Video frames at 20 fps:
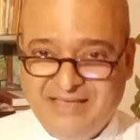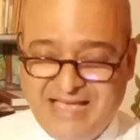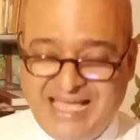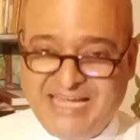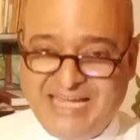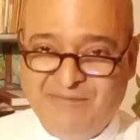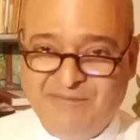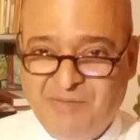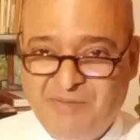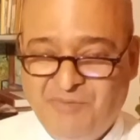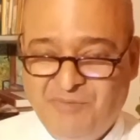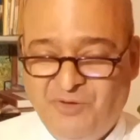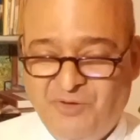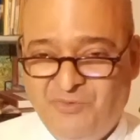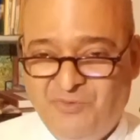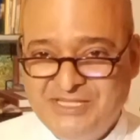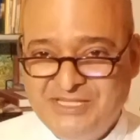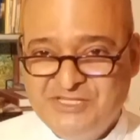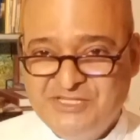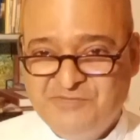I remember
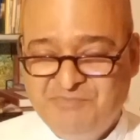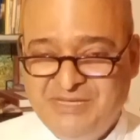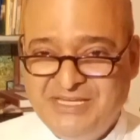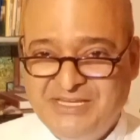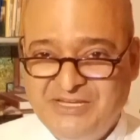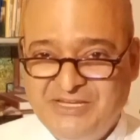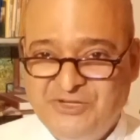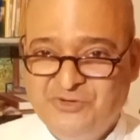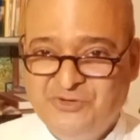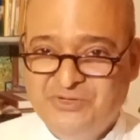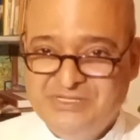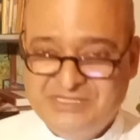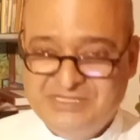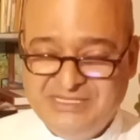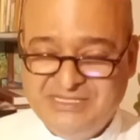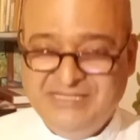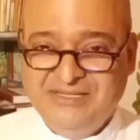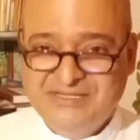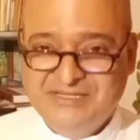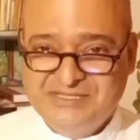once speaking to a
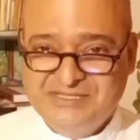senior